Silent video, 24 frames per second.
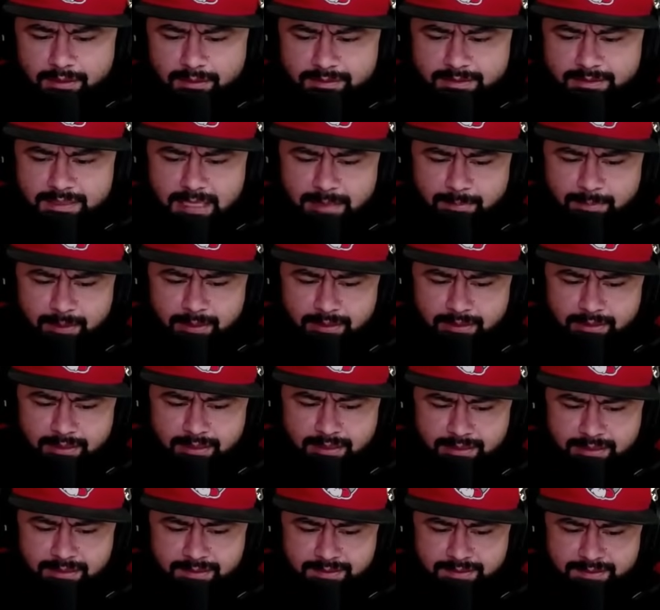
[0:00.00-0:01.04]
Top 100
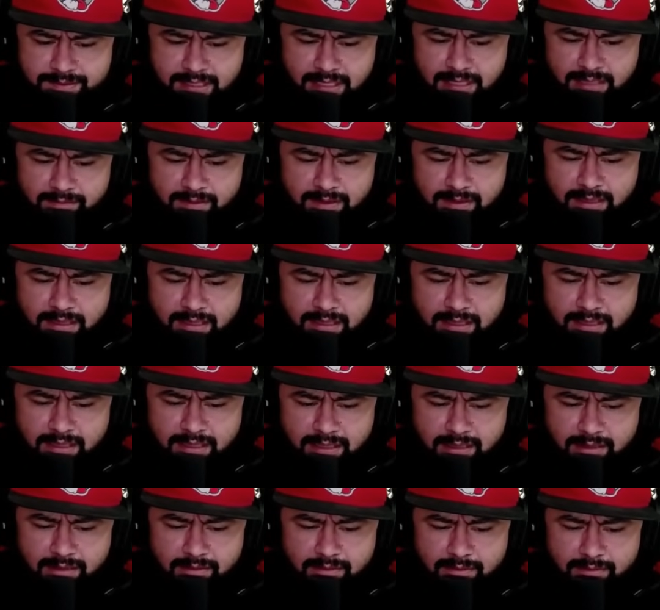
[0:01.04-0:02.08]
in this
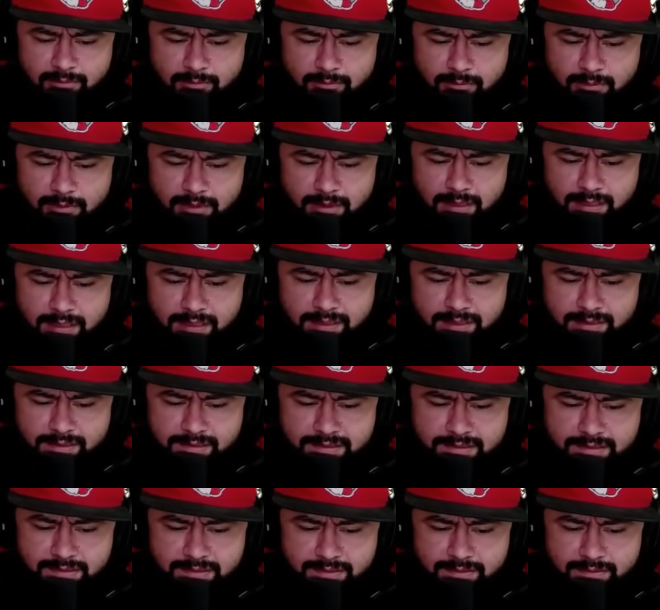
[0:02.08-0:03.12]
KVK
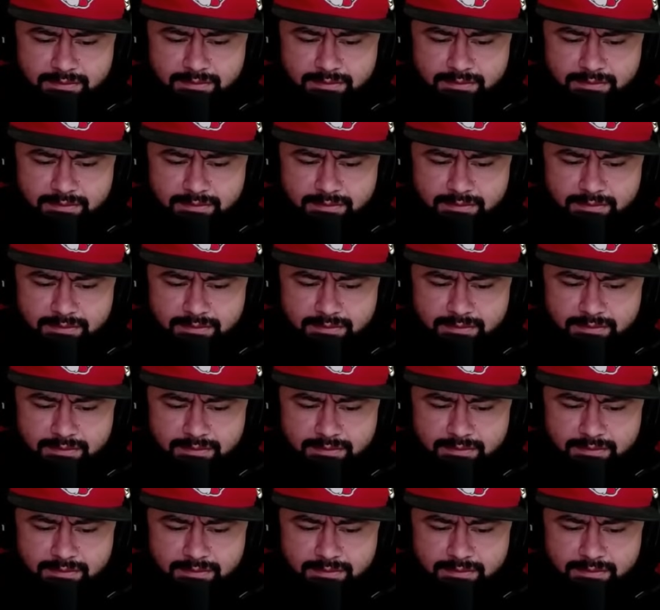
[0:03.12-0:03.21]
was